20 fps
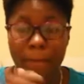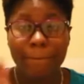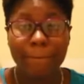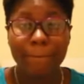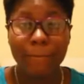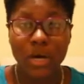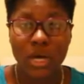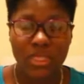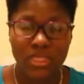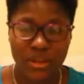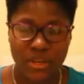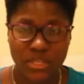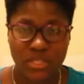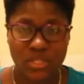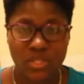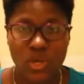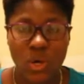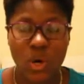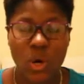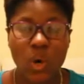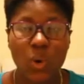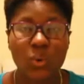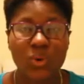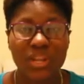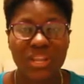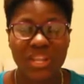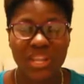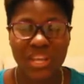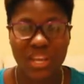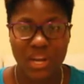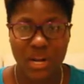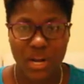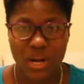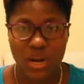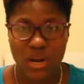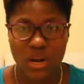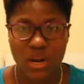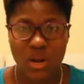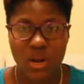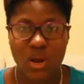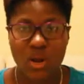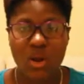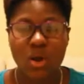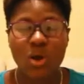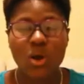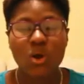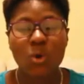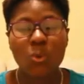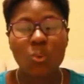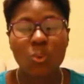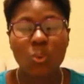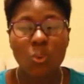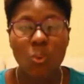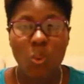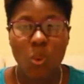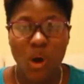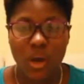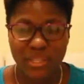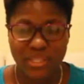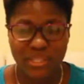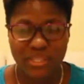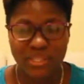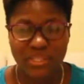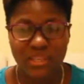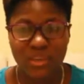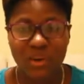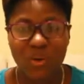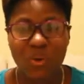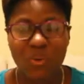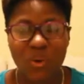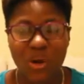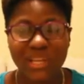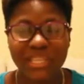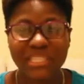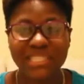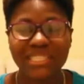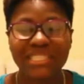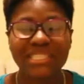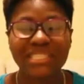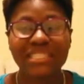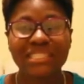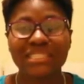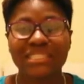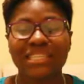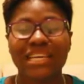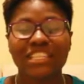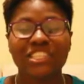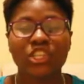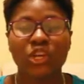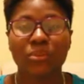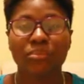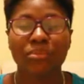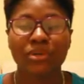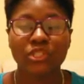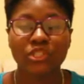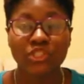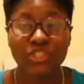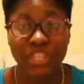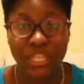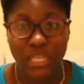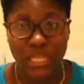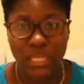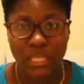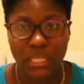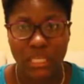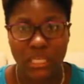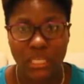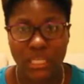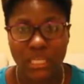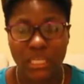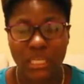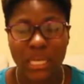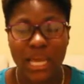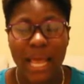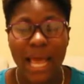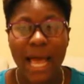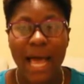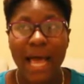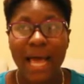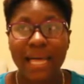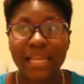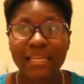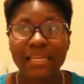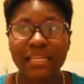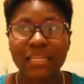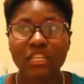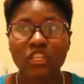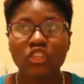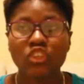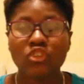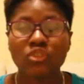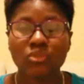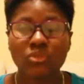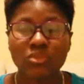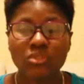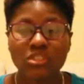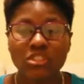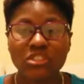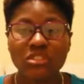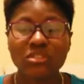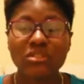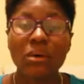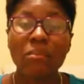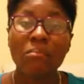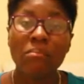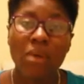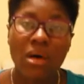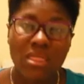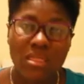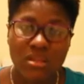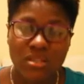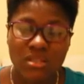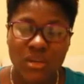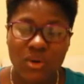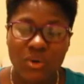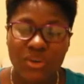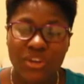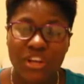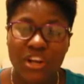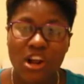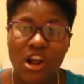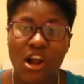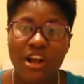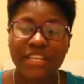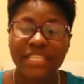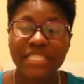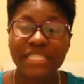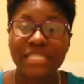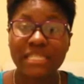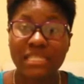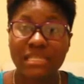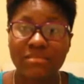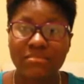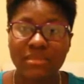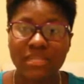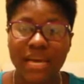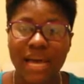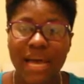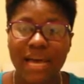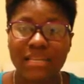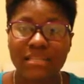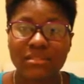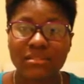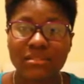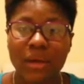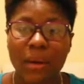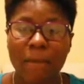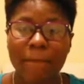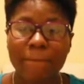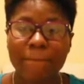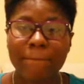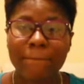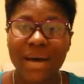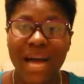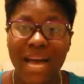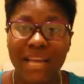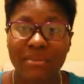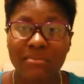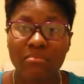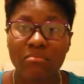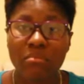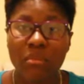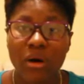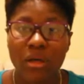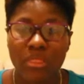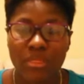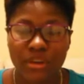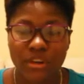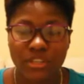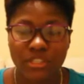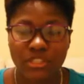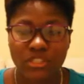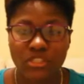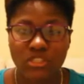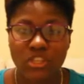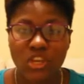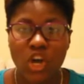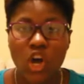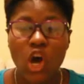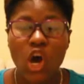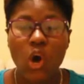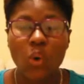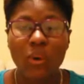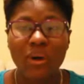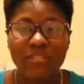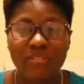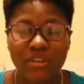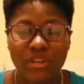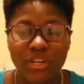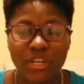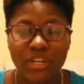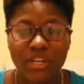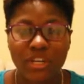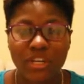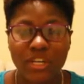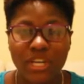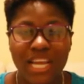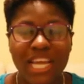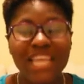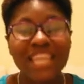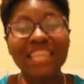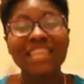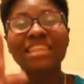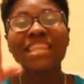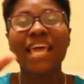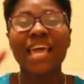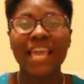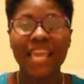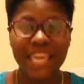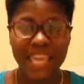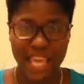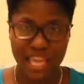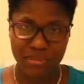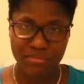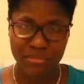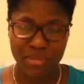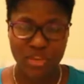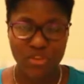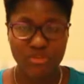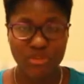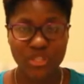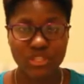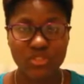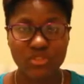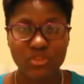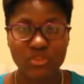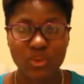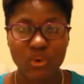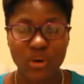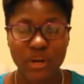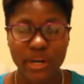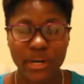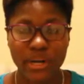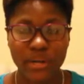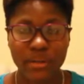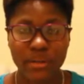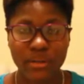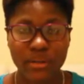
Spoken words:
mothers out there, what quality is it that you're portraying? And you know, some mothers out there are deemed as bad mothers. However, they can be restored.